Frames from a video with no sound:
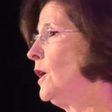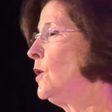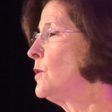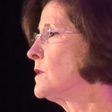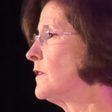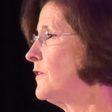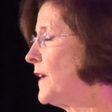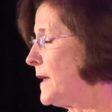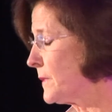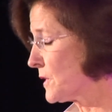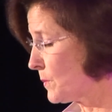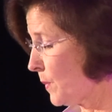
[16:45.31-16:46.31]
who is a
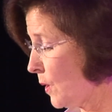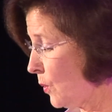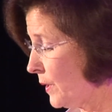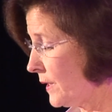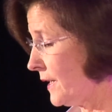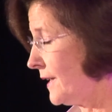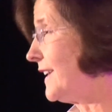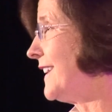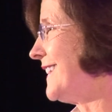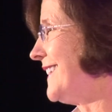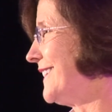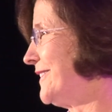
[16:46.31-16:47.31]
famous poet in
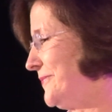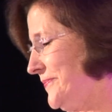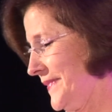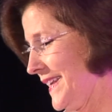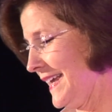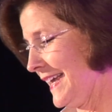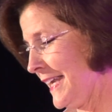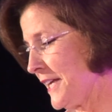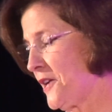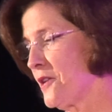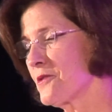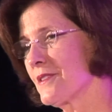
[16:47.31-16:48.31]
India. And
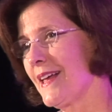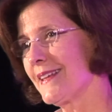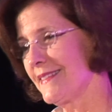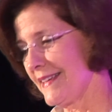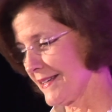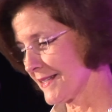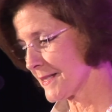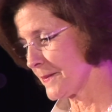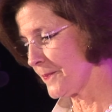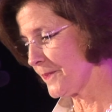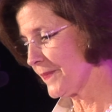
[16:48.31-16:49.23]
it goes like this.